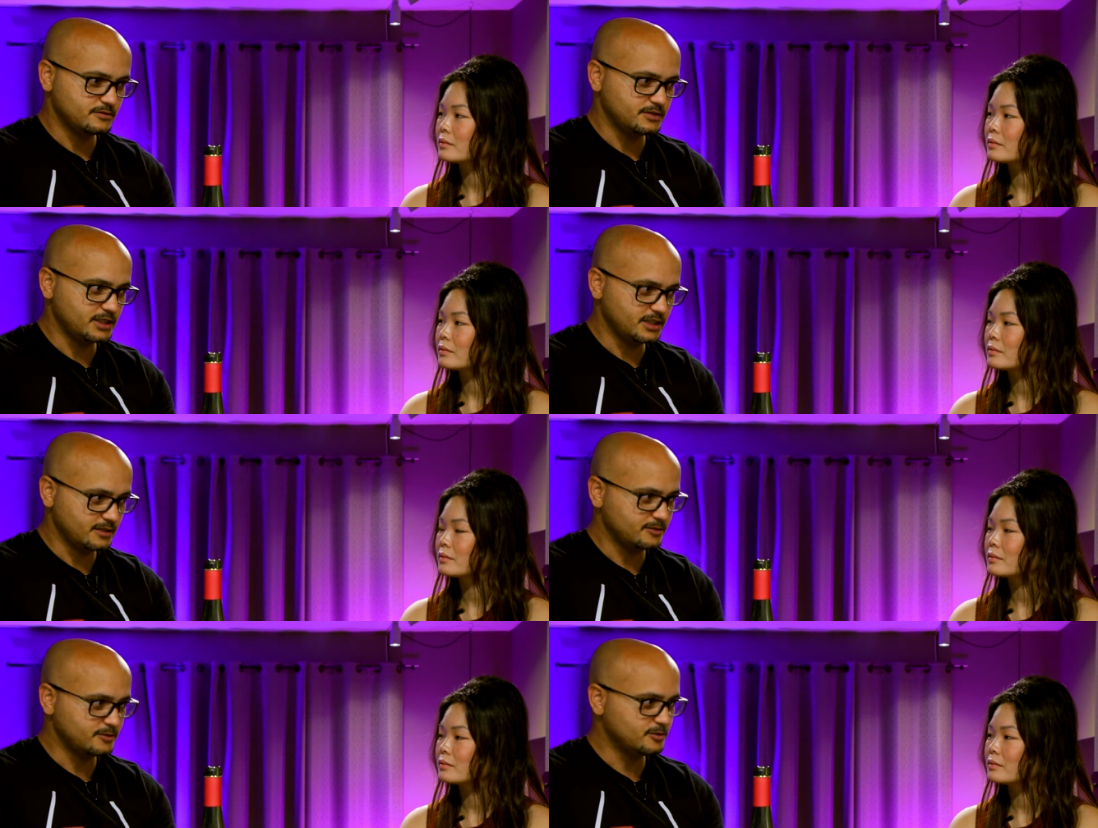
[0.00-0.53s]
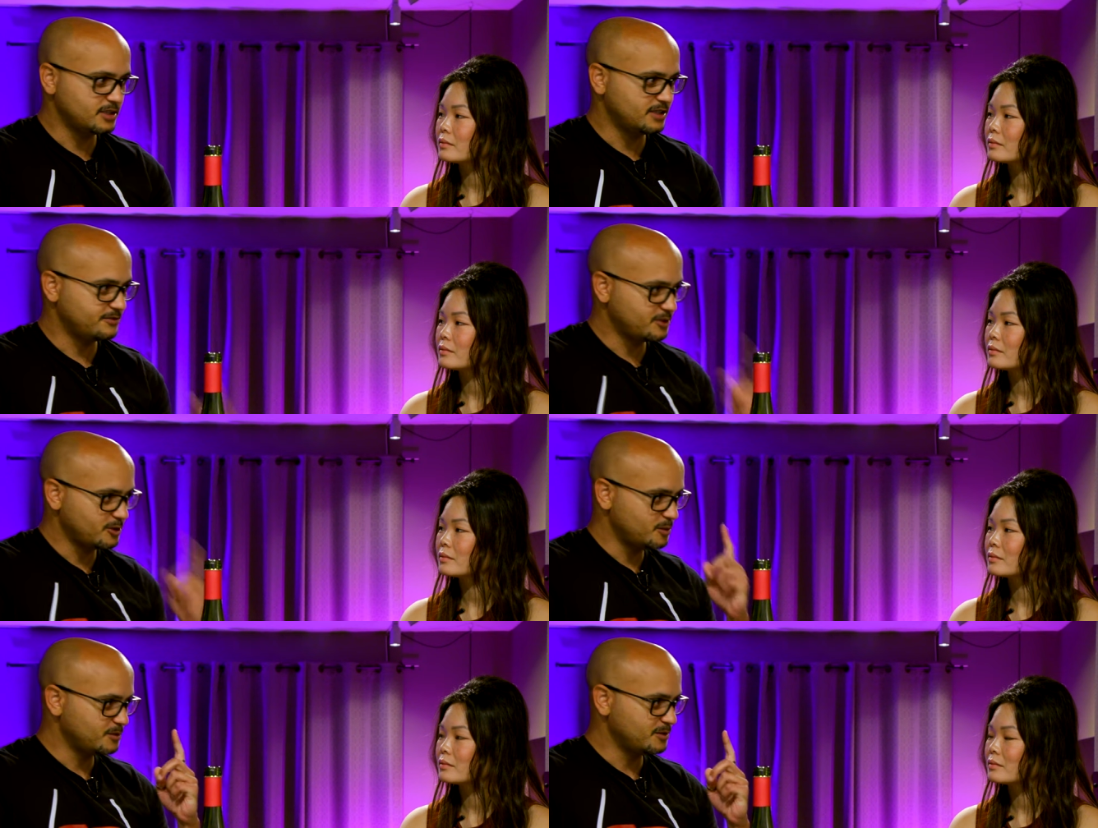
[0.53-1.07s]
Speaker 1: yeah, we'll
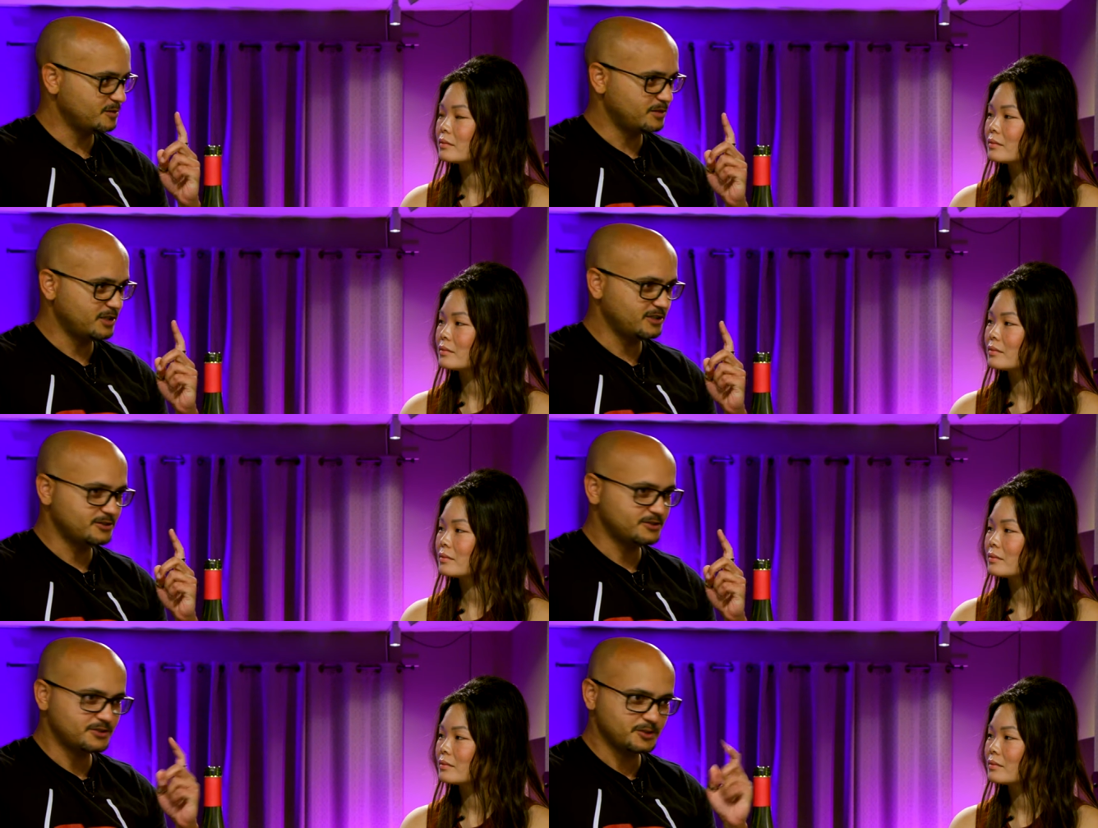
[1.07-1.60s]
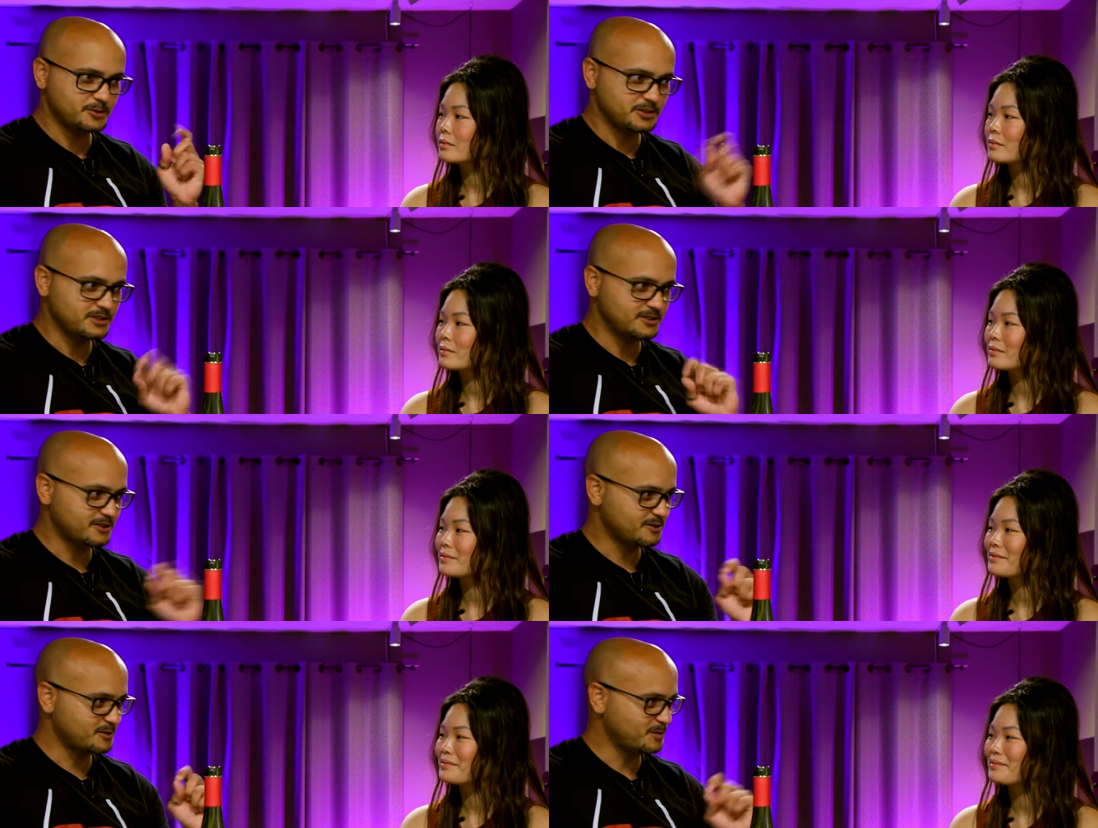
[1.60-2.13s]
have to open the bottle so we
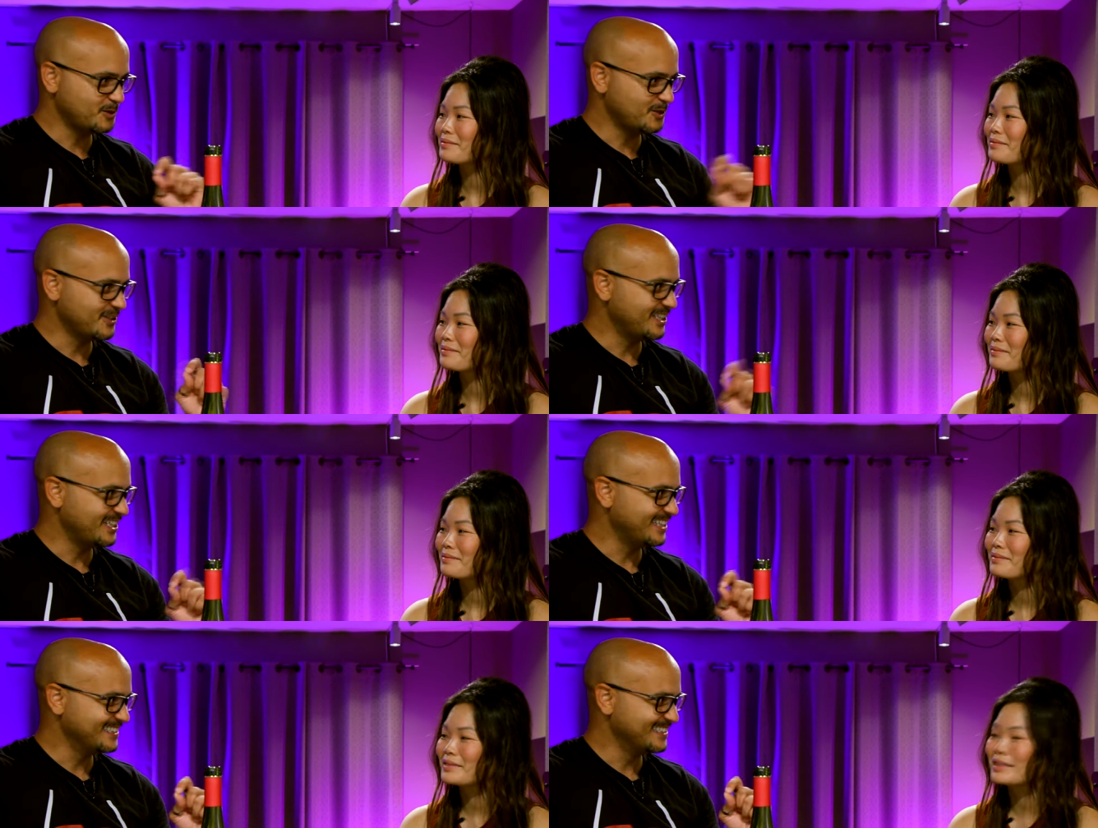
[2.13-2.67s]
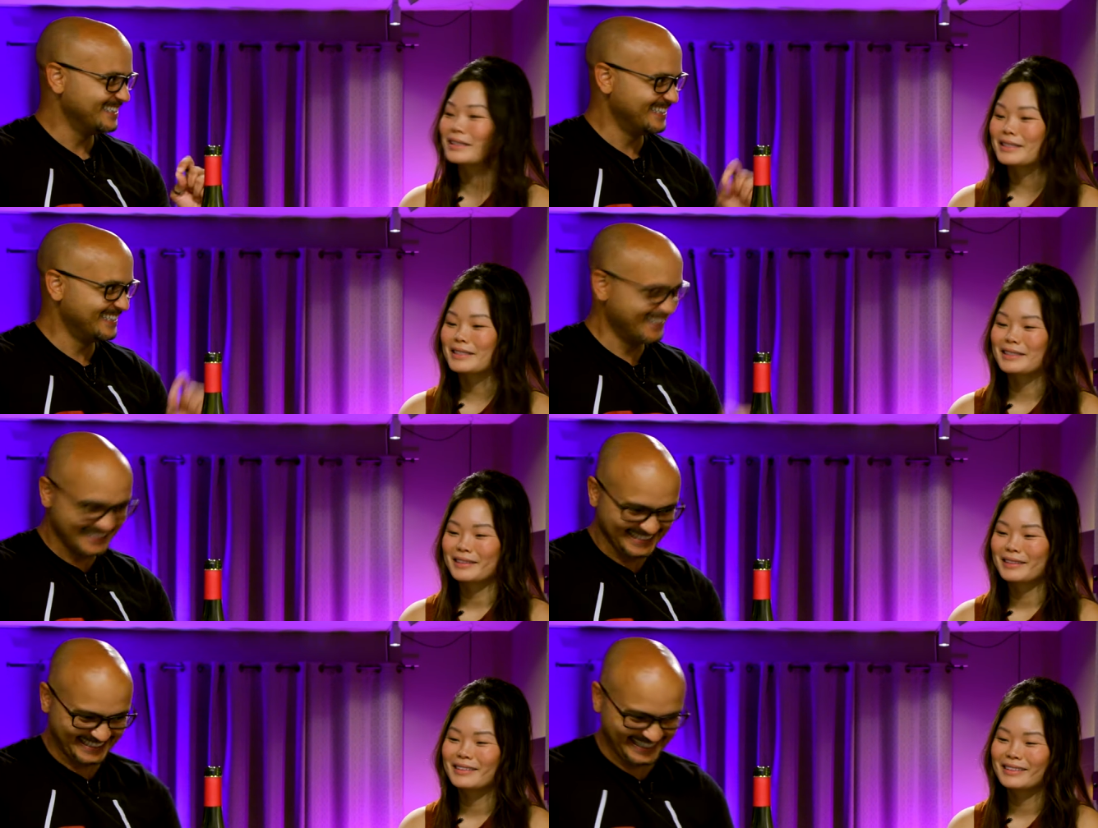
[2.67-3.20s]
can explore that.
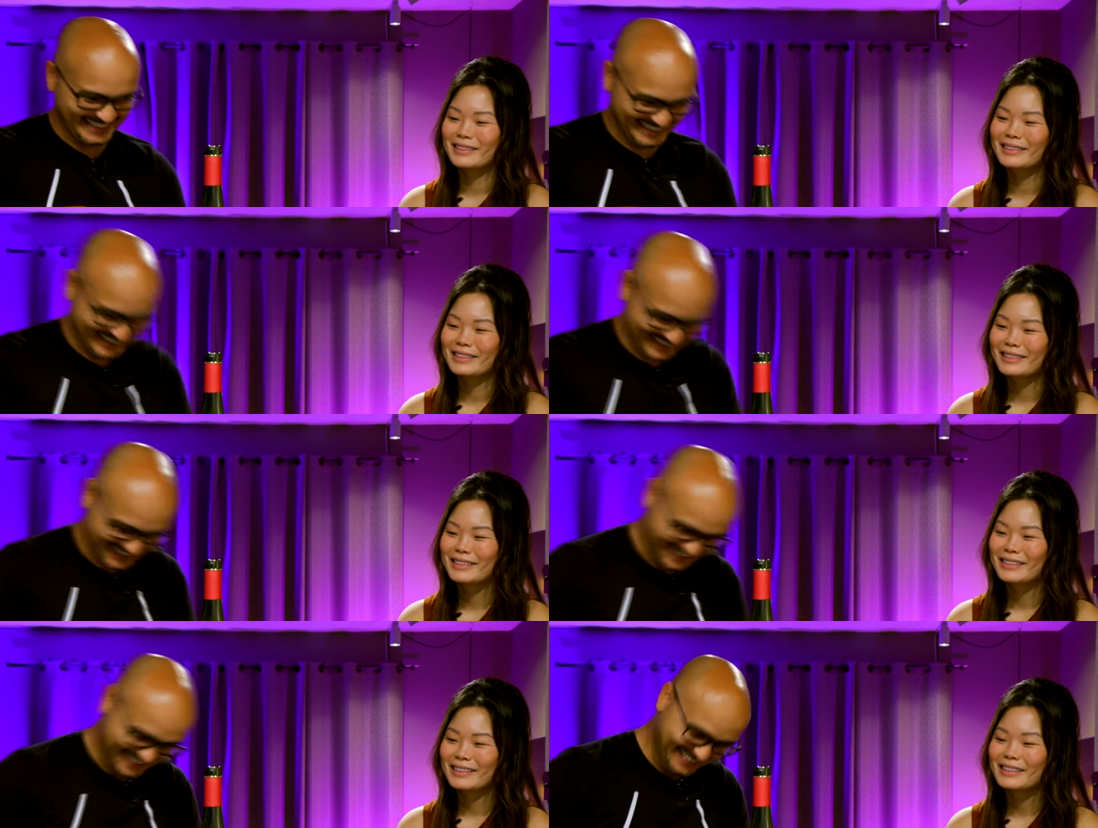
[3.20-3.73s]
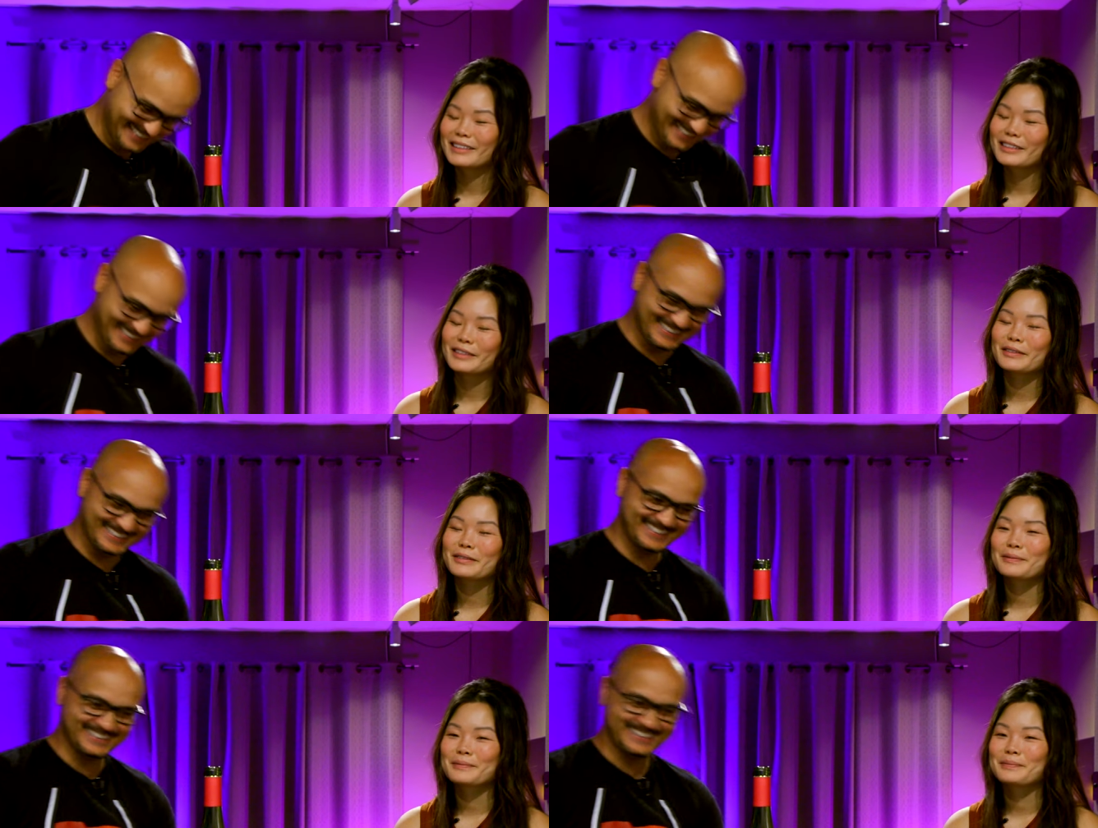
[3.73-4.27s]
Yes.